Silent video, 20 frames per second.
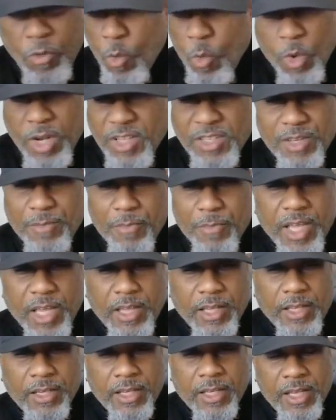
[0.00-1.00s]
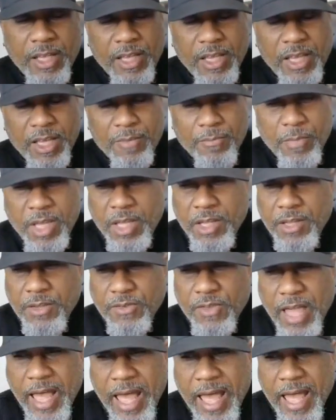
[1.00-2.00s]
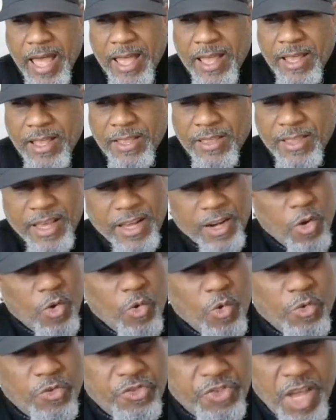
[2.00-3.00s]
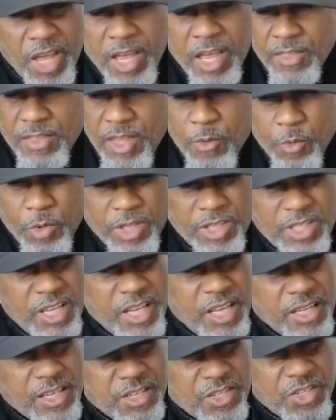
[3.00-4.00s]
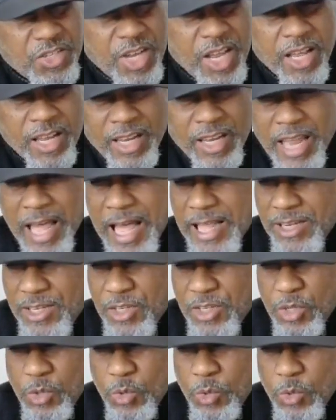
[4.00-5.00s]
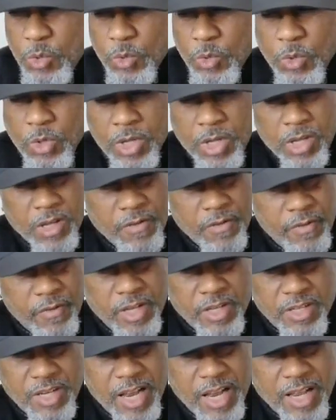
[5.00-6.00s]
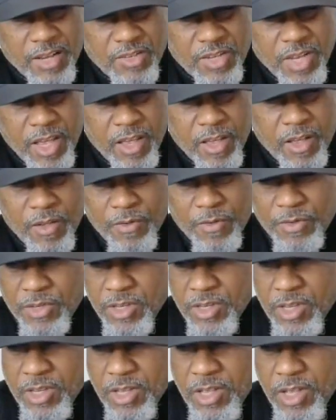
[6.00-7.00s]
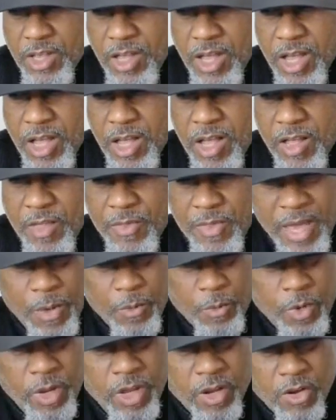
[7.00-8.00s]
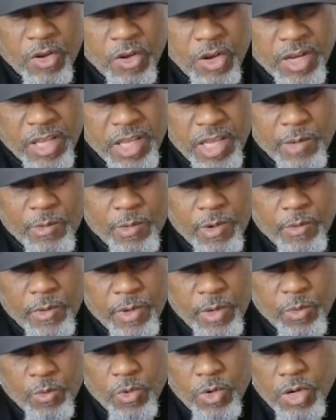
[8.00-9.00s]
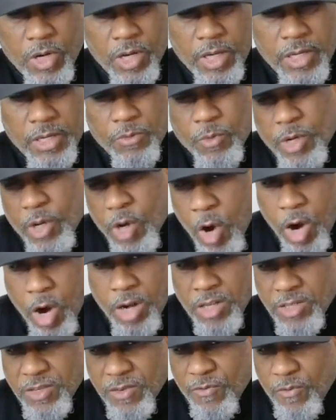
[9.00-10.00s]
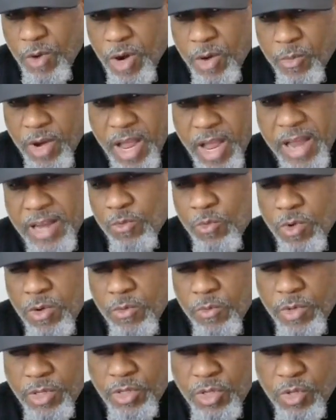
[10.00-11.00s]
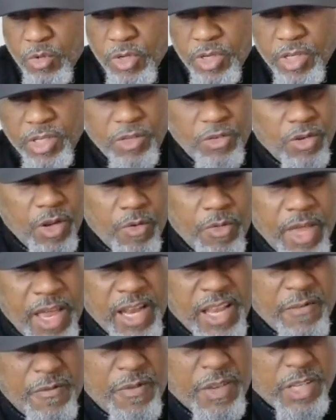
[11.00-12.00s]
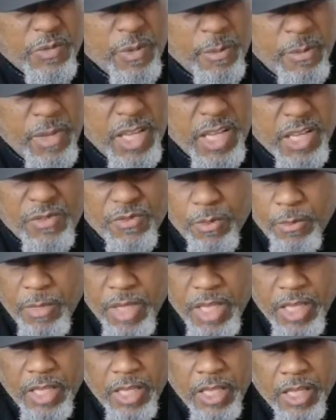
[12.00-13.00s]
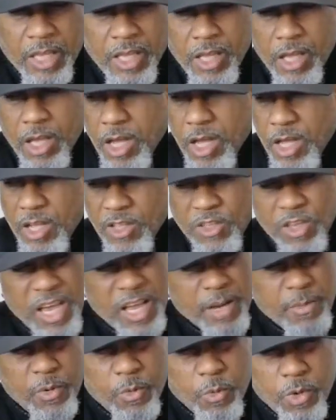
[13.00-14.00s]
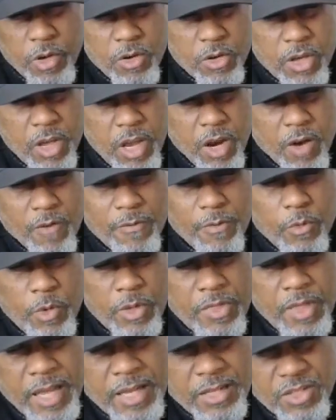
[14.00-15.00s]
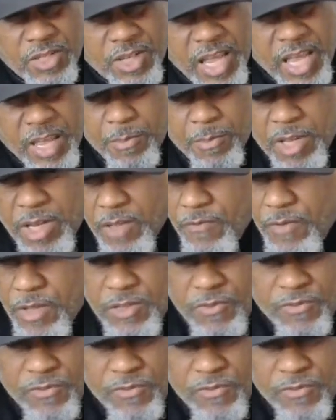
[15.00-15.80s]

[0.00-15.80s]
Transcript: What does it mean? It means that old saying that we tend to say a lot to convince ourselves that we are going to get what we want, regardless of where we're at and what we're doing. You know, that if it's for me, it's for me. You got to be real careful with that statement. If